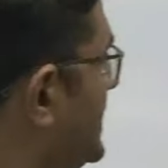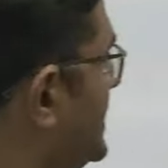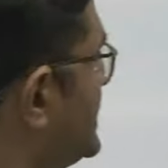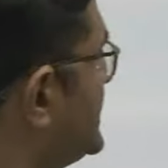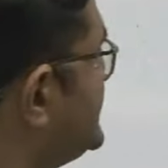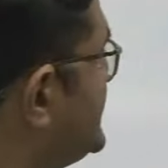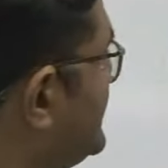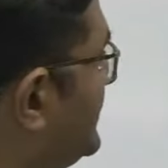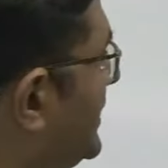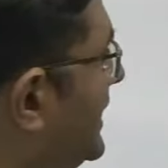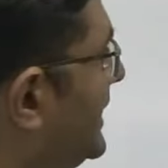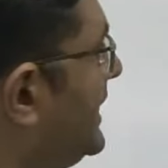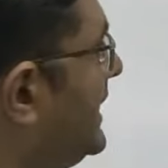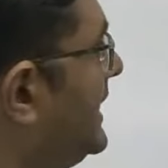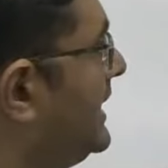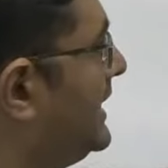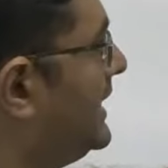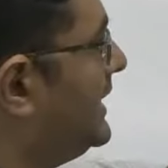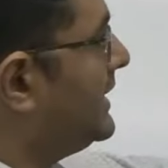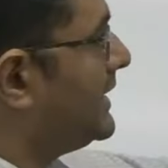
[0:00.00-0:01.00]

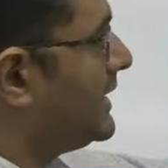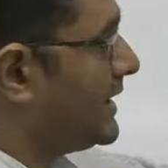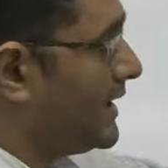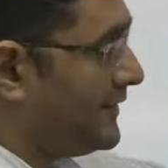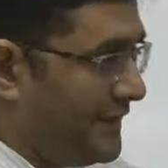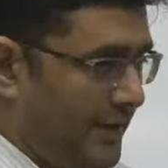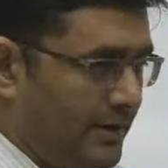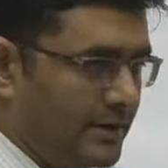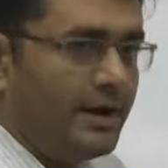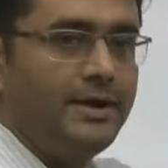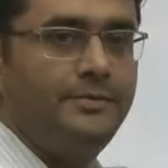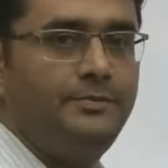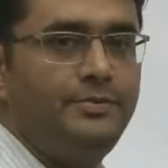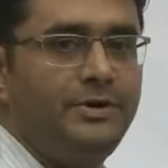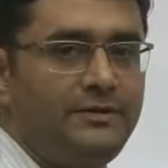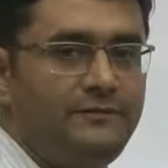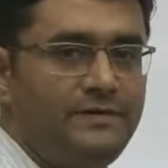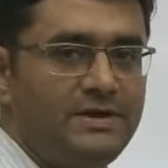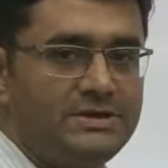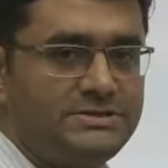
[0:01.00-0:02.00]
Similarly, in another
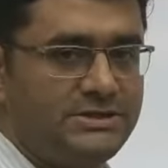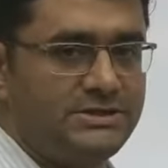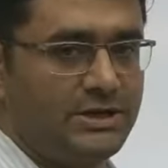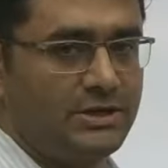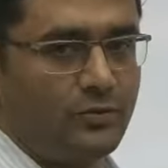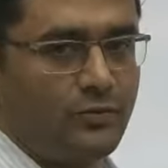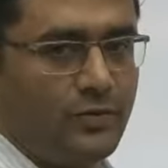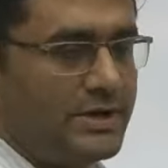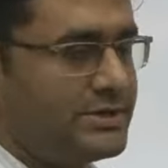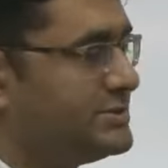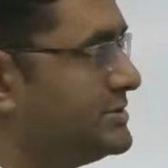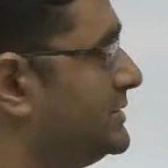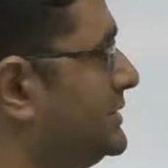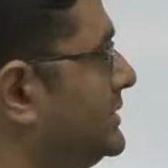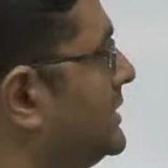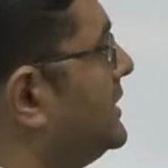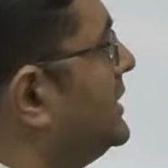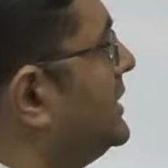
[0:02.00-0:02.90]
previous year question,